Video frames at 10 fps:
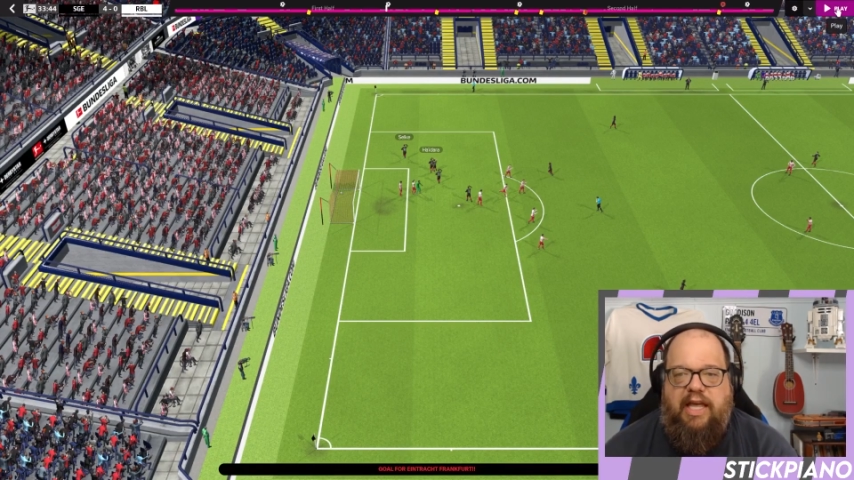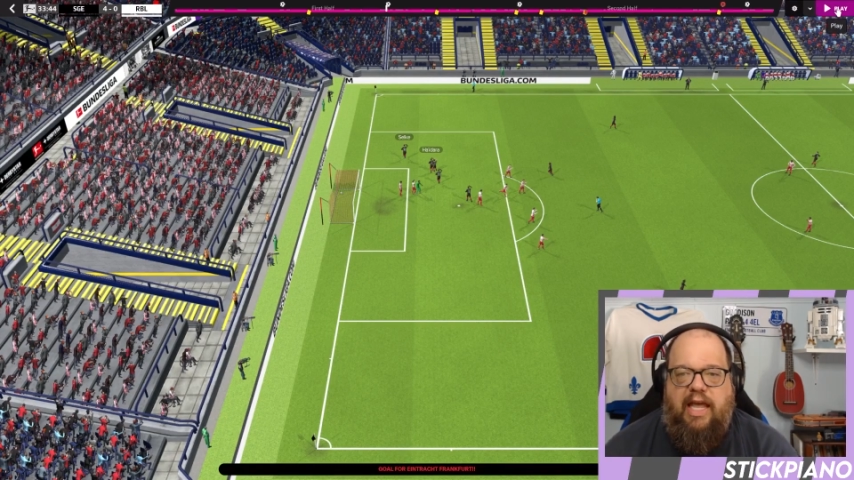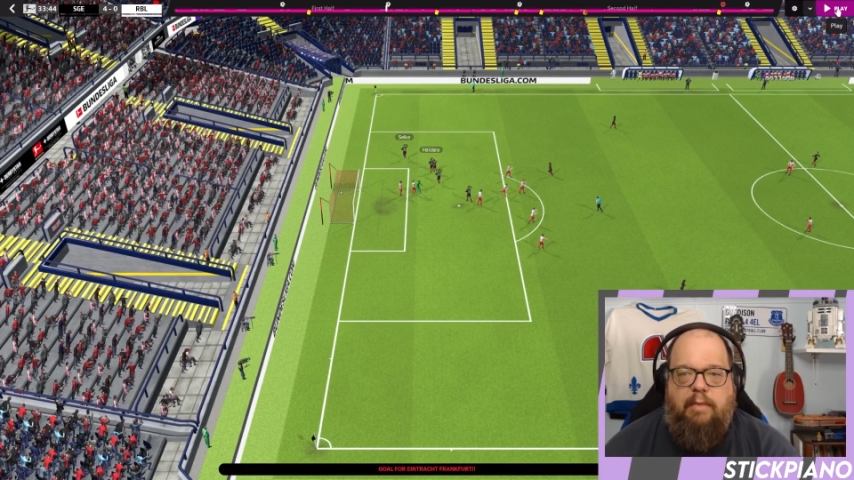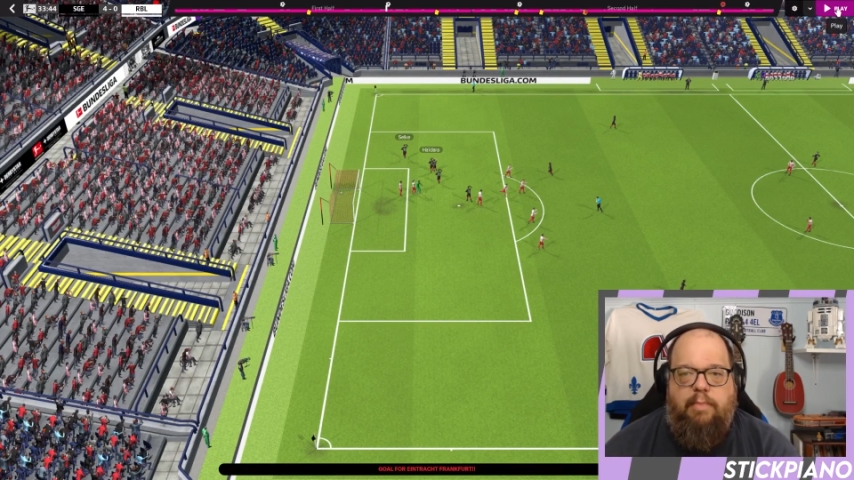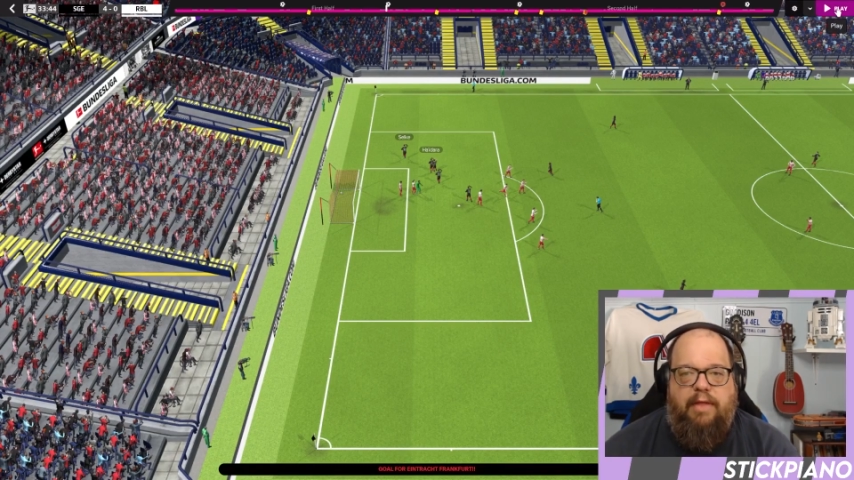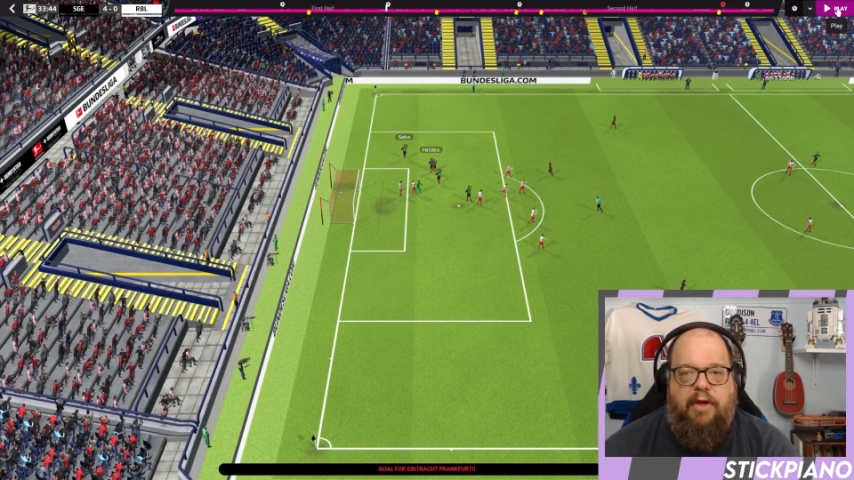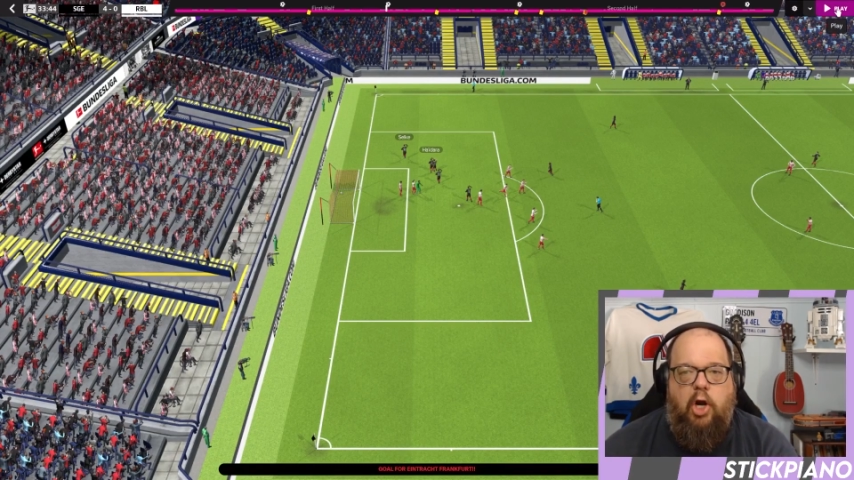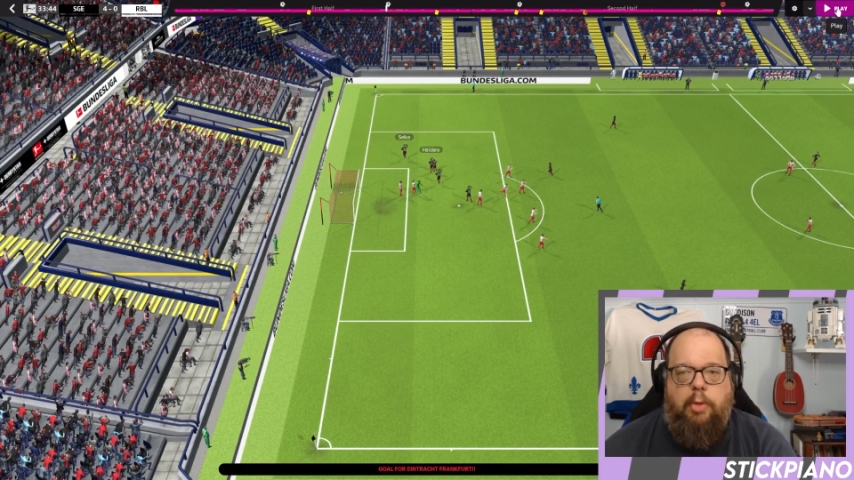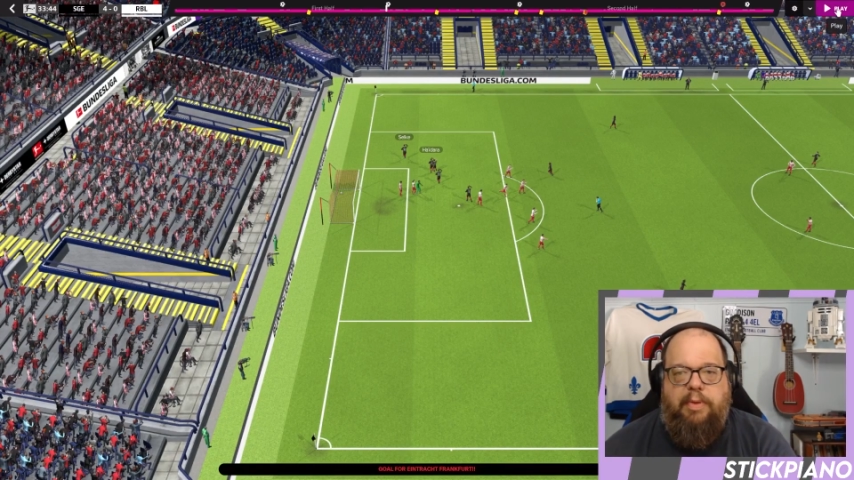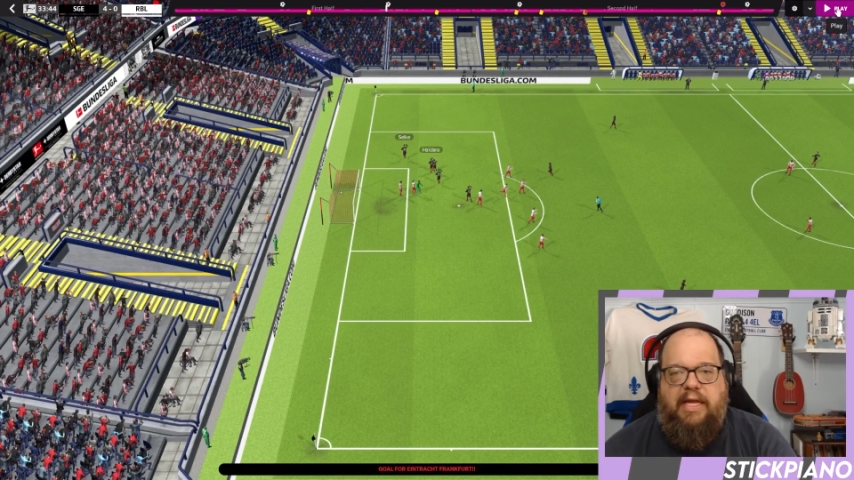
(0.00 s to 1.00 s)
game by the
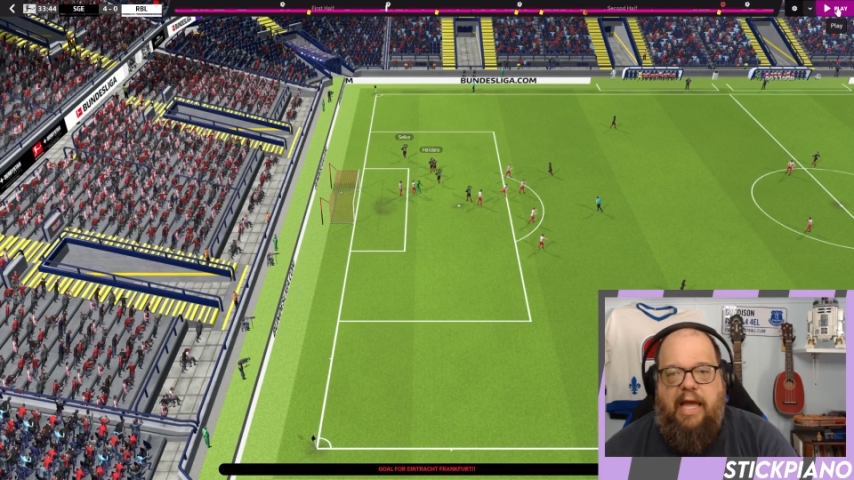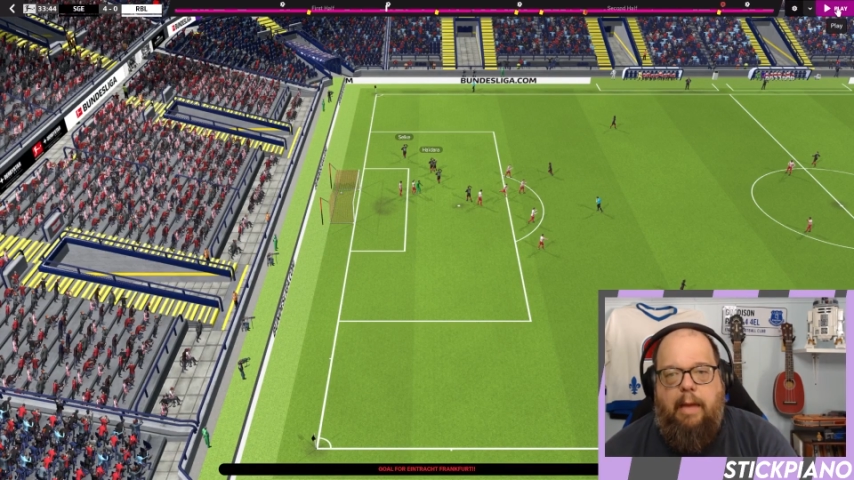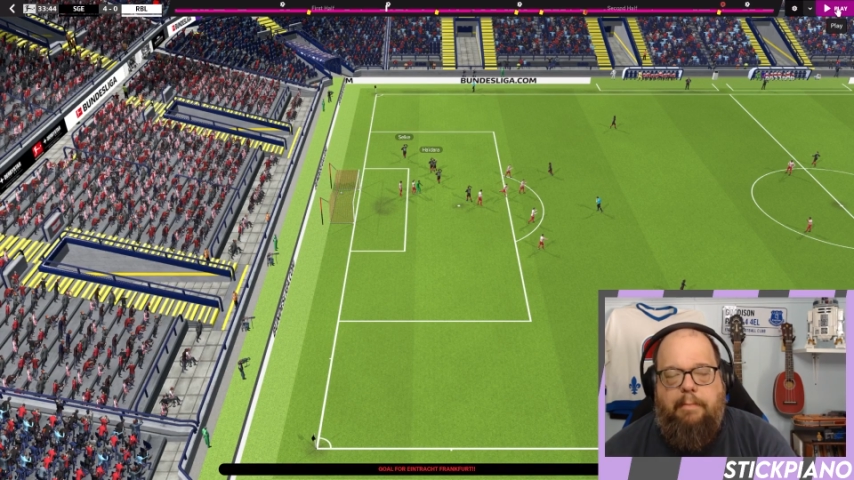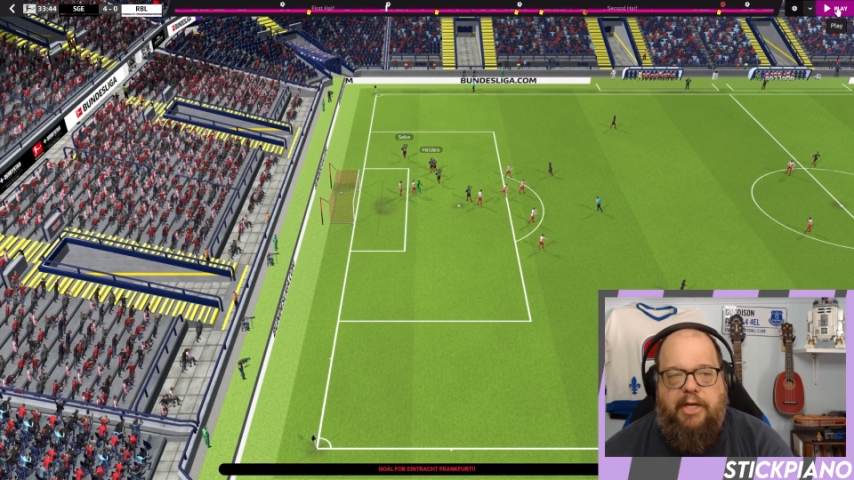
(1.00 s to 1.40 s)
RPM,